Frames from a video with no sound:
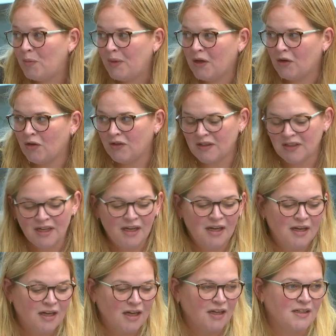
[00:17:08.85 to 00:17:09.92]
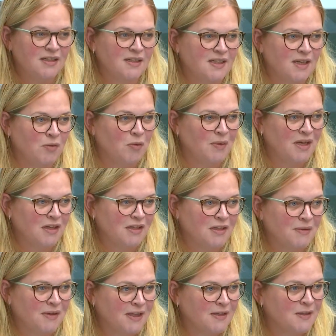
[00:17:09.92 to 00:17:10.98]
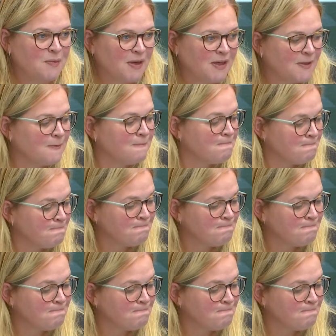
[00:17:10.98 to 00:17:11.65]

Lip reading: beyond to see what we can do in that space.